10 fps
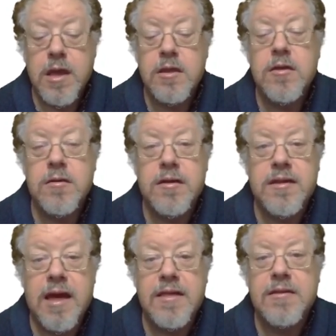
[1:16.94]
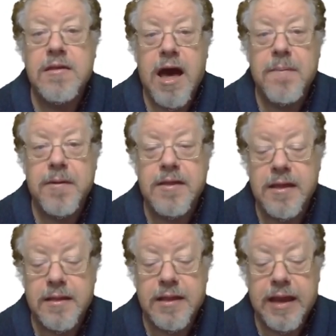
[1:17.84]
to discuss topics
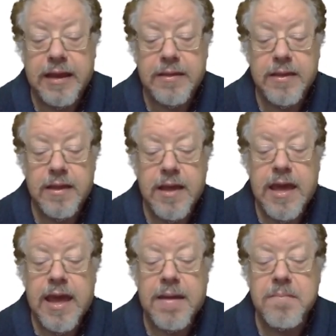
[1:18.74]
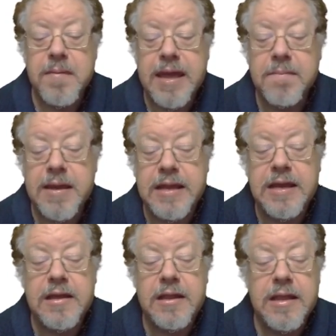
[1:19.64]
at length and make
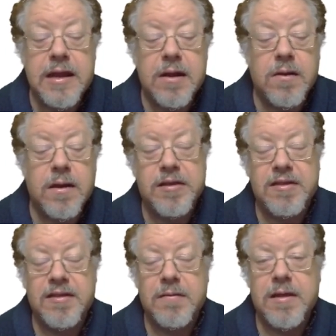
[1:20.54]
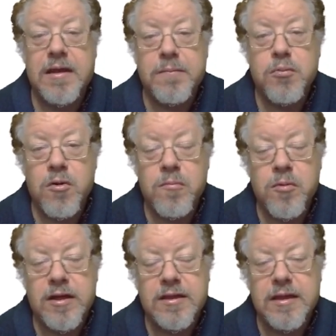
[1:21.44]
meaning clear
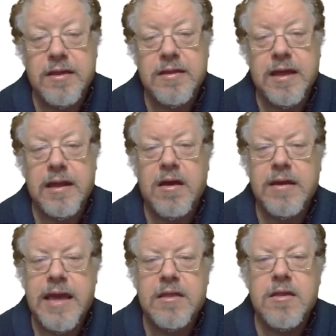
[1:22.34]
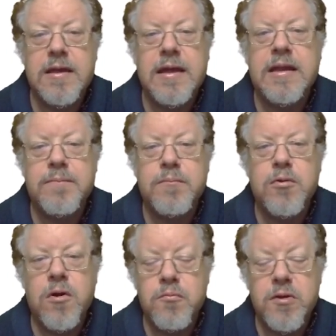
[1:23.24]
inappropriacies. And I'll get to
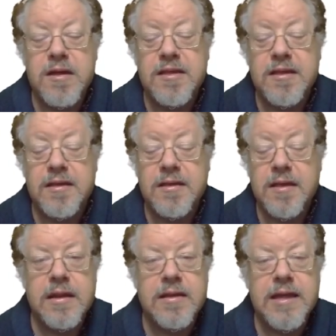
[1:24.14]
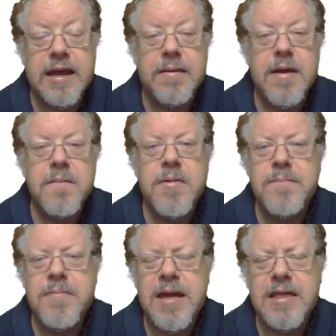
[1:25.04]
inappropriacies in a second.
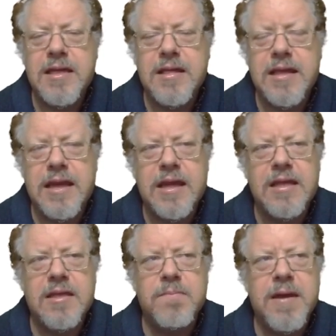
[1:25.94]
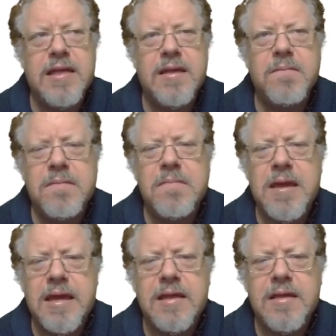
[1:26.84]
But basically it
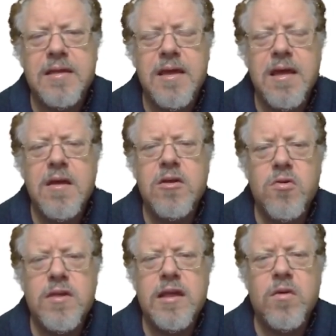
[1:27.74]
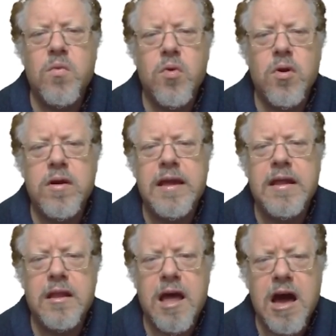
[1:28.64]
means using a word
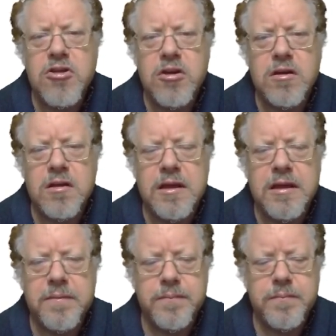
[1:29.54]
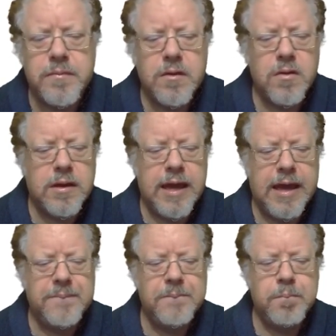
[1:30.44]
illogically. Okay,